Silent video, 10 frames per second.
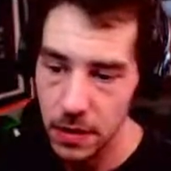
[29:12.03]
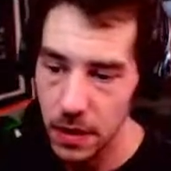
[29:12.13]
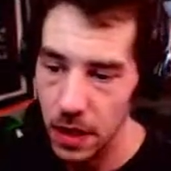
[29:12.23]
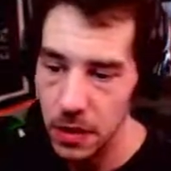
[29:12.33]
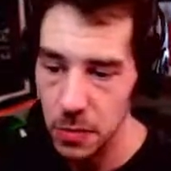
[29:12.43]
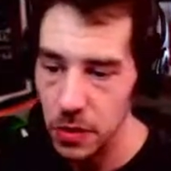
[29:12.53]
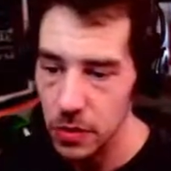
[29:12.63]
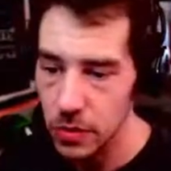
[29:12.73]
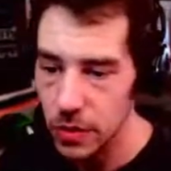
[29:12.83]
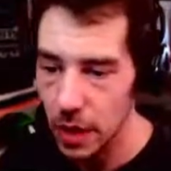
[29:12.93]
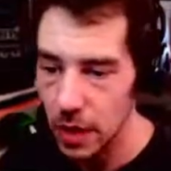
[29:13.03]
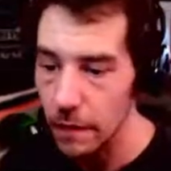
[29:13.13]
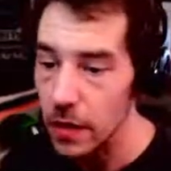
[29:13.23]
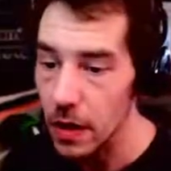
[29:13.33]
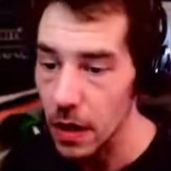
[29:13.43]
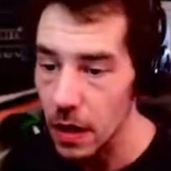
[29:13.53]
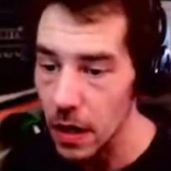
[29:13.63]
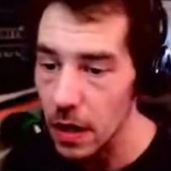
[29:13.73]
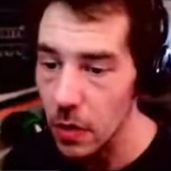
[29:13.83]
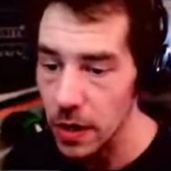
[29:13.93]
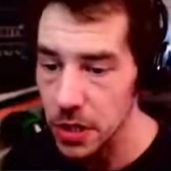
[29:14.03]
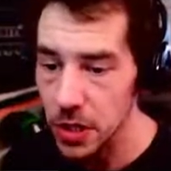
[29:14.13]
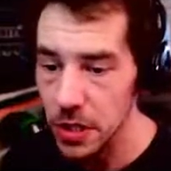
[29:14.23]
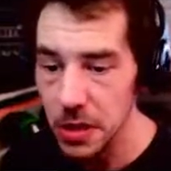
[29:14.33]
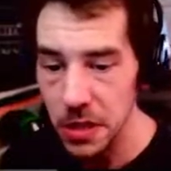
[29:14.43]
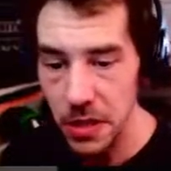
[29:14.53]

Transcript: Nazmul Huda, if you got any questions.